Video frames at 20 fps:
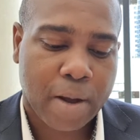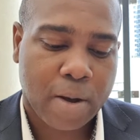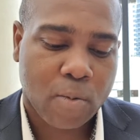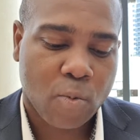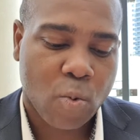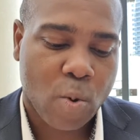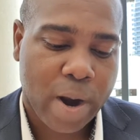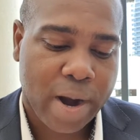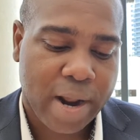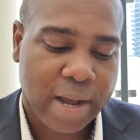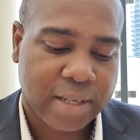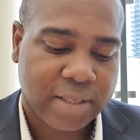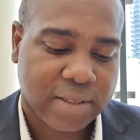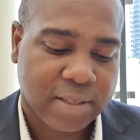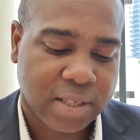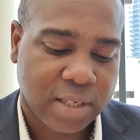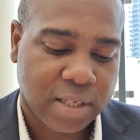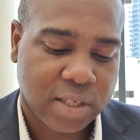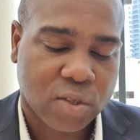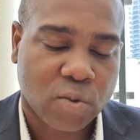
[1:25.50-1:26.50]
when I
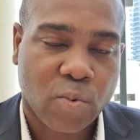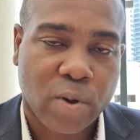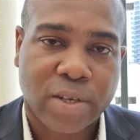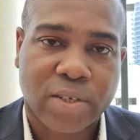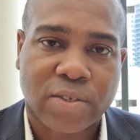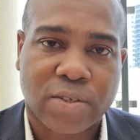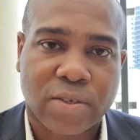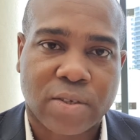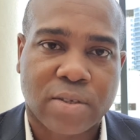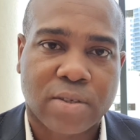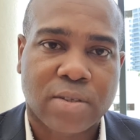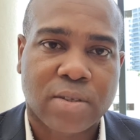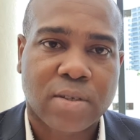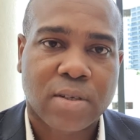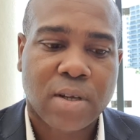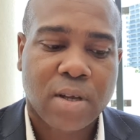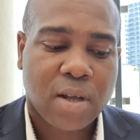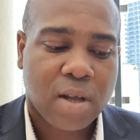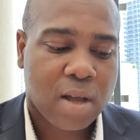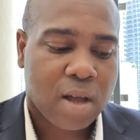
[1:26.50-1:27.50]
say these questions,
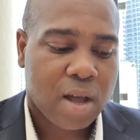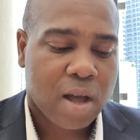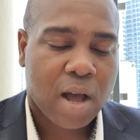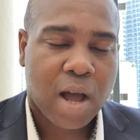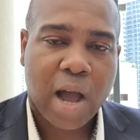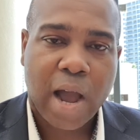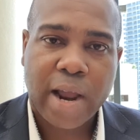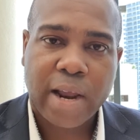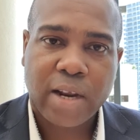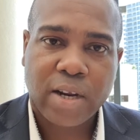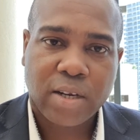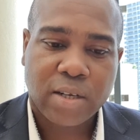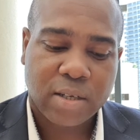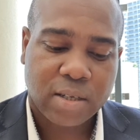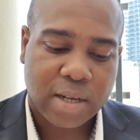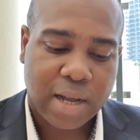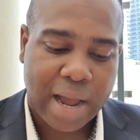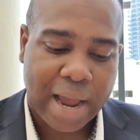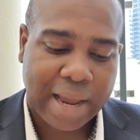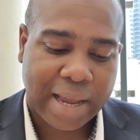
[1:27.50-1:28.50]
you
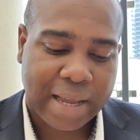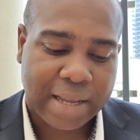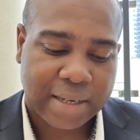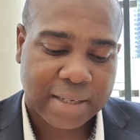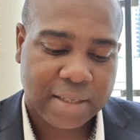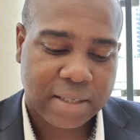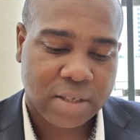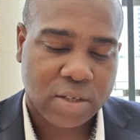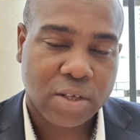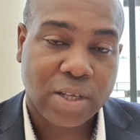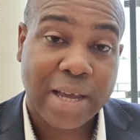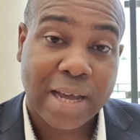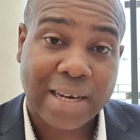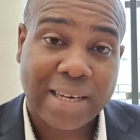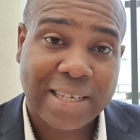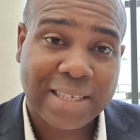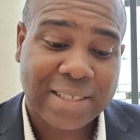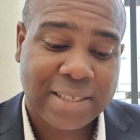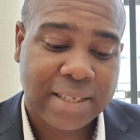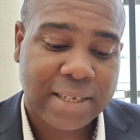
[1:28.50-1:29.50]
can
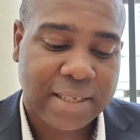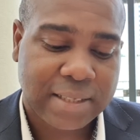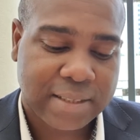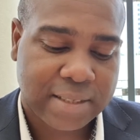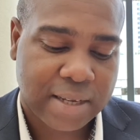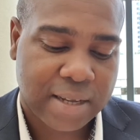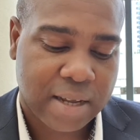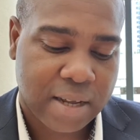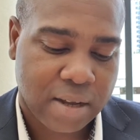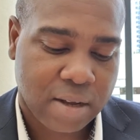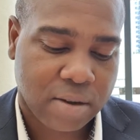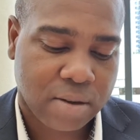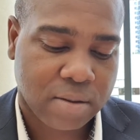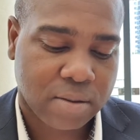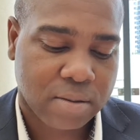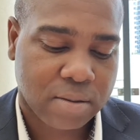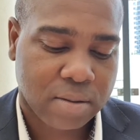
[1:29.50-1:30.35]
easily tell